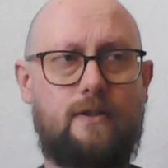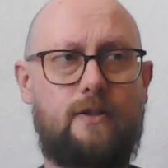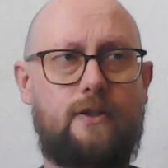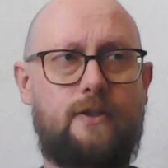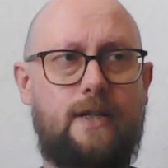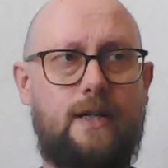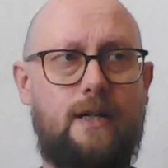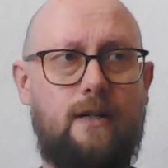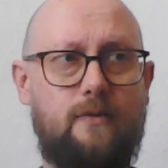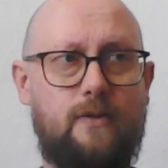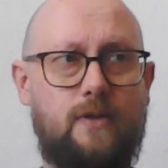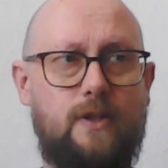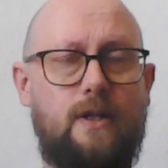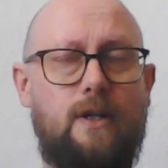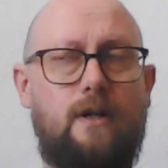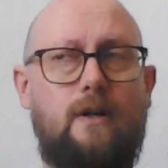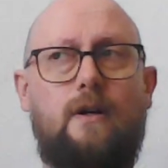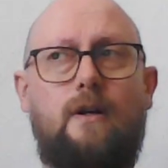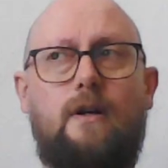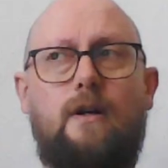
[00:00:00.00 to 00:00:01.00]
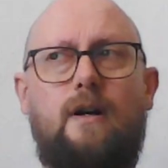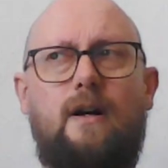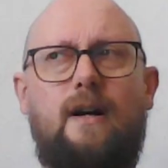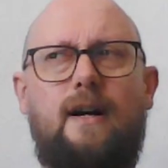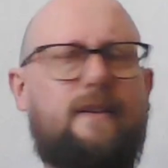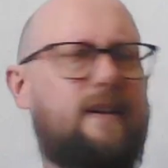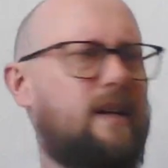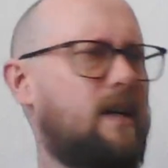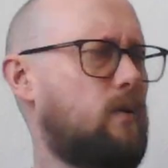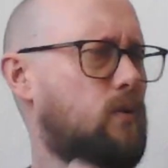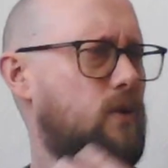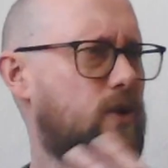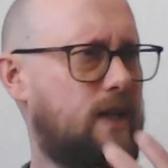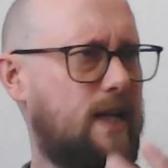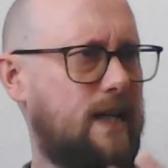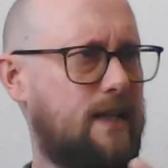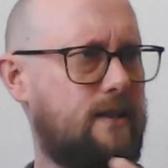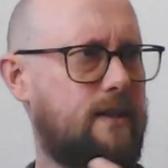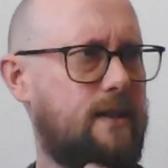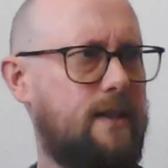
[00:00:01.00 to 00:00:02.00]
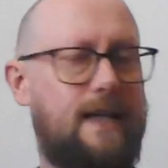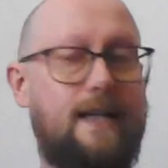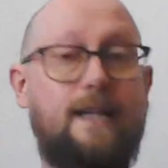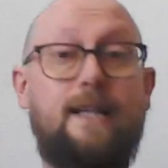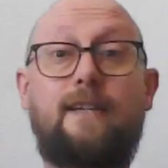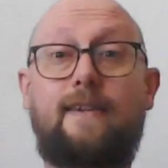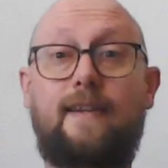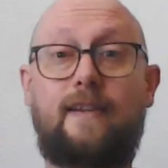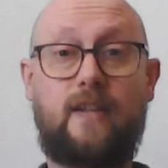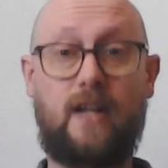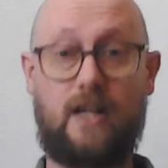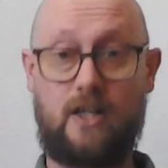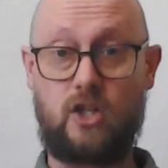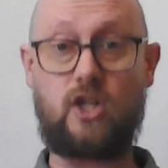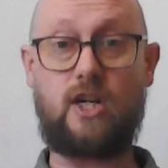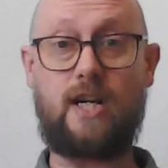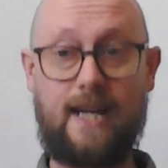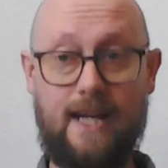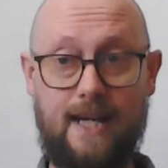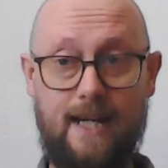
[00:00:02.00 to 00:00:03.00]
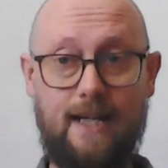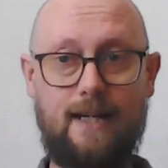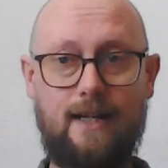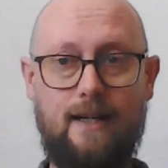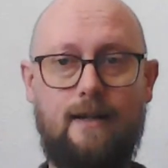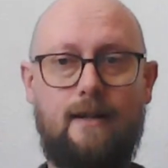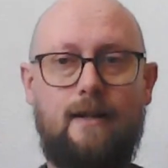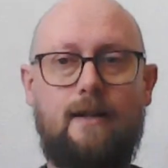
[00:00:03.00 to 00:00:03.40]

ourselves. I think it was yesterday that the Dutch king